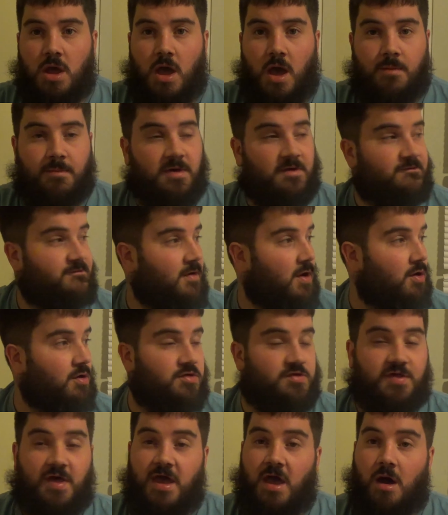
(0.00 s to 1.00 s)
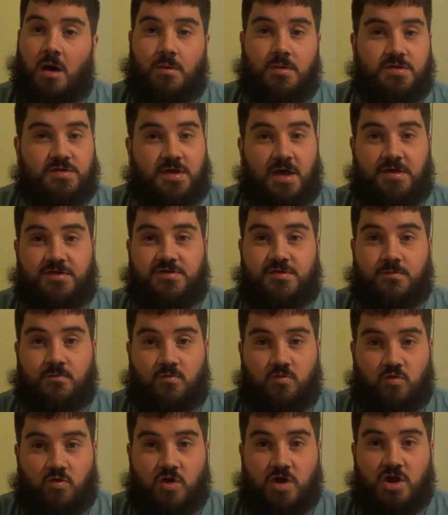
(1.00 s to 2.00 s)
I mean, folks, they always got
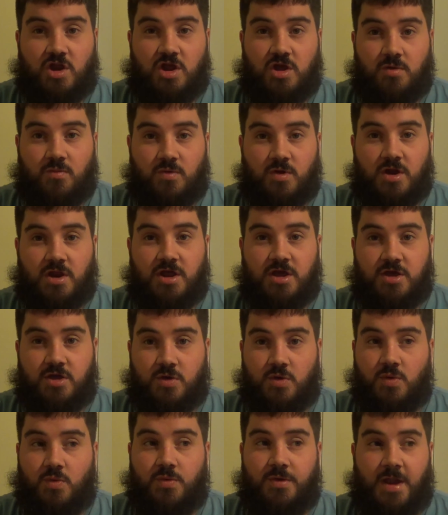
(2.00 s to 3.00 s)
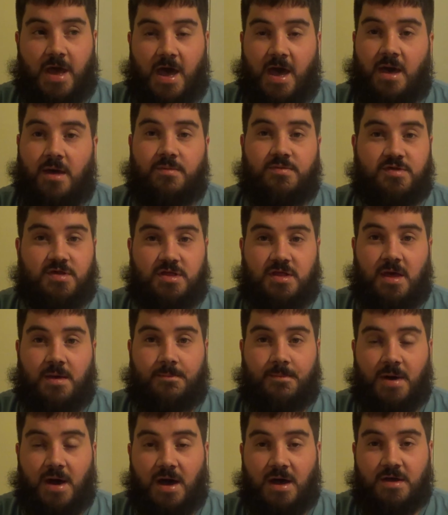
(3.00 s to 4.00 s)
some really, really cool knives in
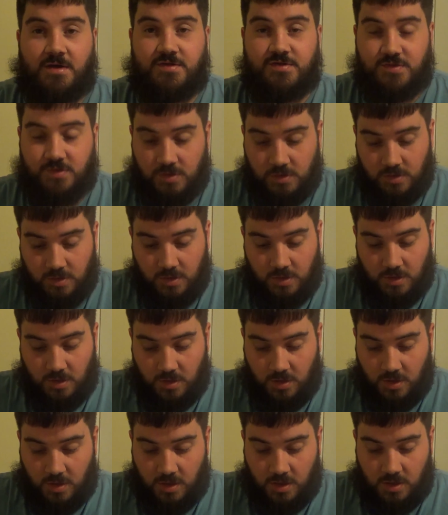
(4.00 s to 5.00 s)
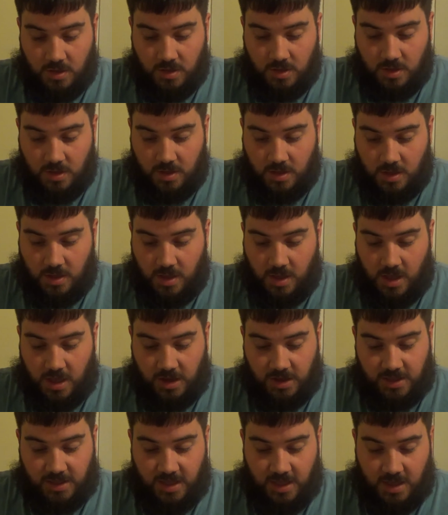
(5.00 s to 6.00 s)
that box.
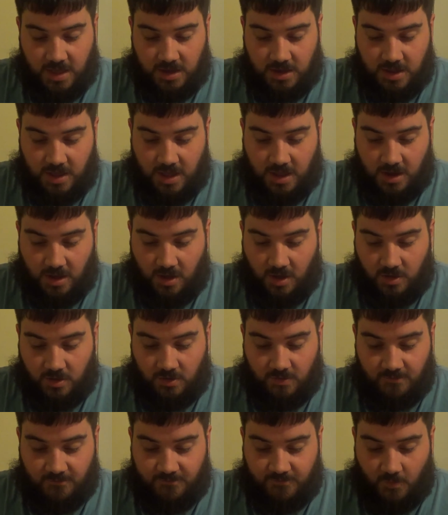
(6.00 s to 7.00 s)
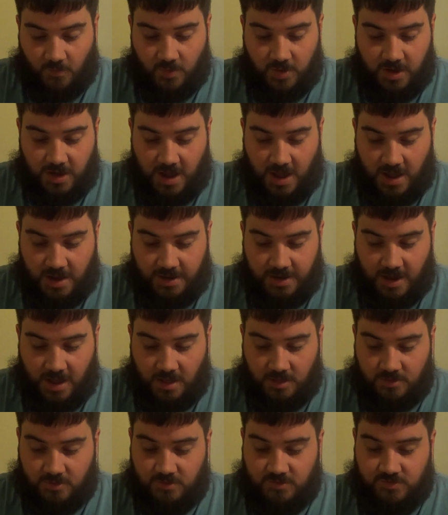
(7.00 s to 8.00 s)
And again, at
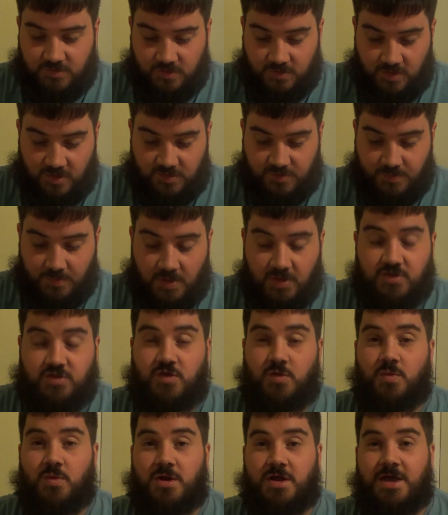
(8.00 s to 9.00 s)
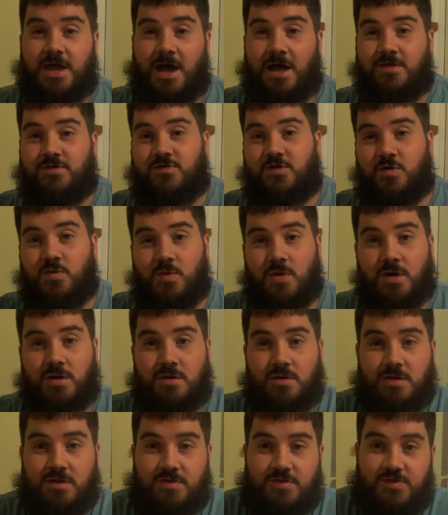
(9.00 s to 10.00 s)
$149, this month you would have got
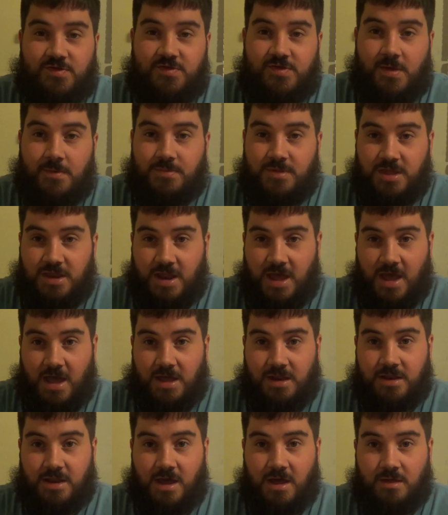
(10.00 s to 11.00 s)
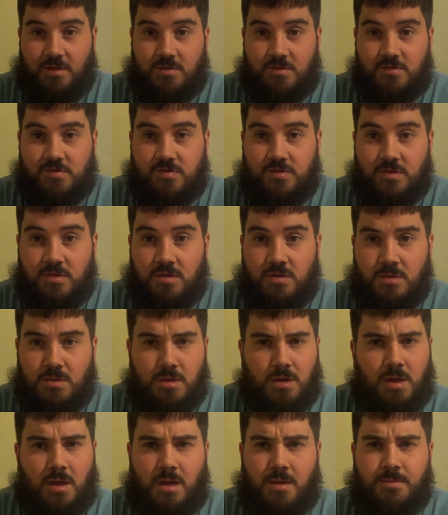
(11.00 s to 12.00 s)
$279.
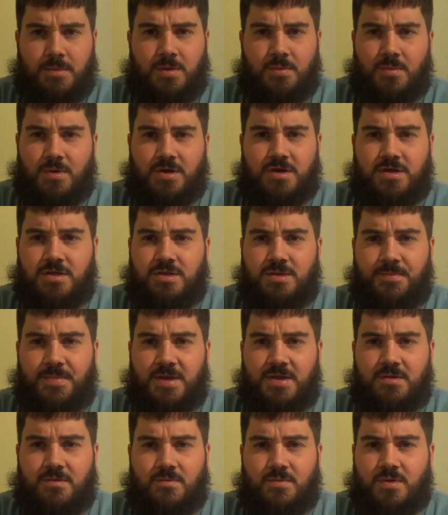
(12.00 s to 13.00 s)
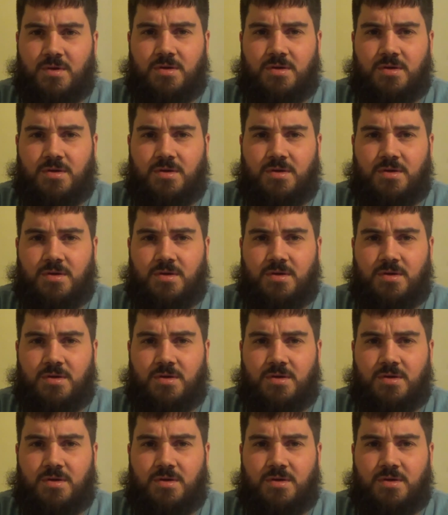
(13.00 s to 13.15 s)
I mean, where can you beat